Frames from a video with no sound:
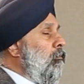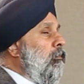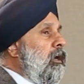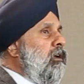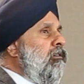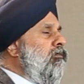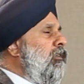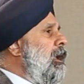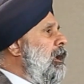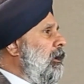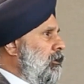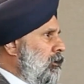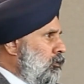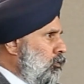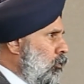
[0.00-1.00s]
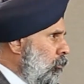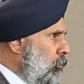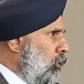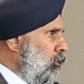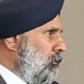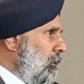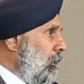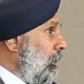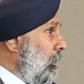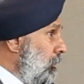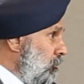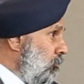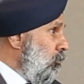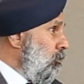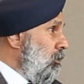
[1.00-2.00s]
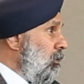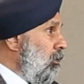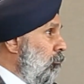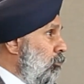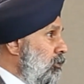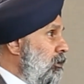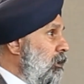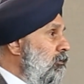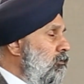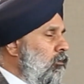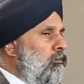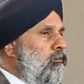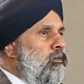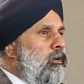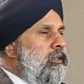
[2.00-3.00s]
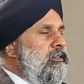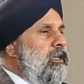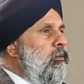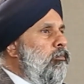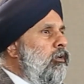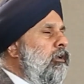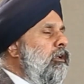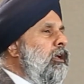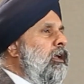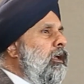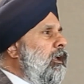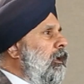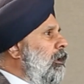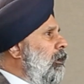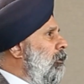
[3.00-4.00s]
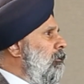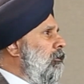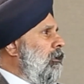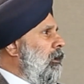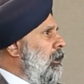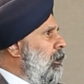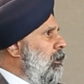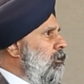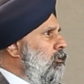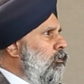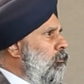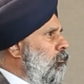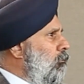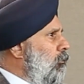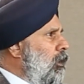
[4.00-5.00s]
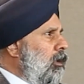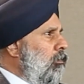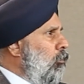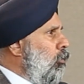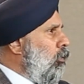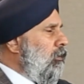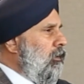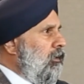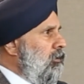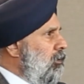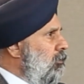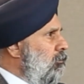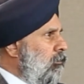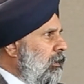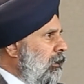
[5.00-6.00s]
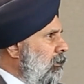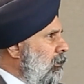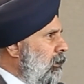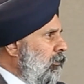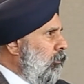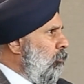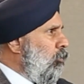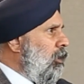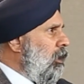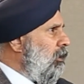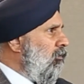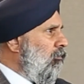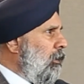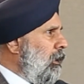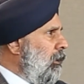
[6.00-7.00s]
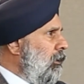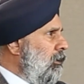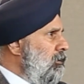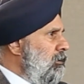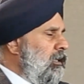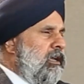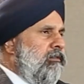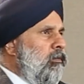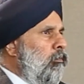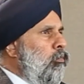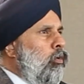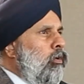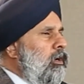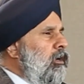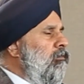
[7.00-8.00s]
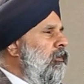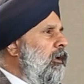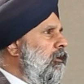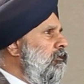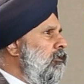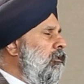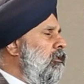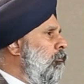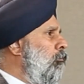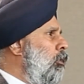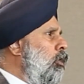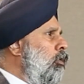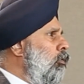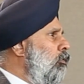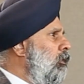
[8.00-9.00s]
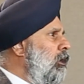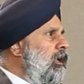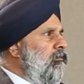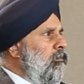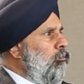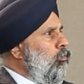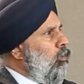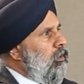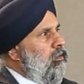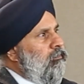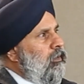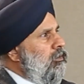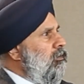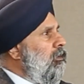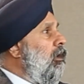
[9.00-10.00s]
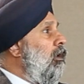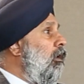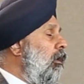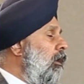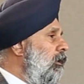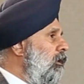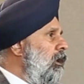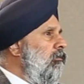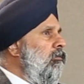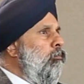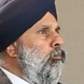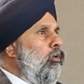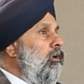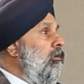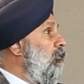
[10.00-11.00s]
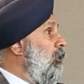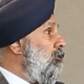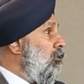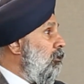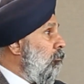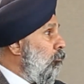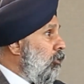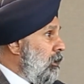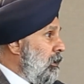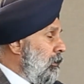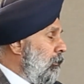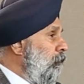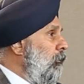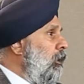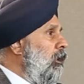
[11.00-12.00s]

But in fact, these hormones like estrogen and progesterone, for example, they do far more than just regulate reproductive biology. They have important effects on the bone, they have important effects on the heart, they have important effects on the brain.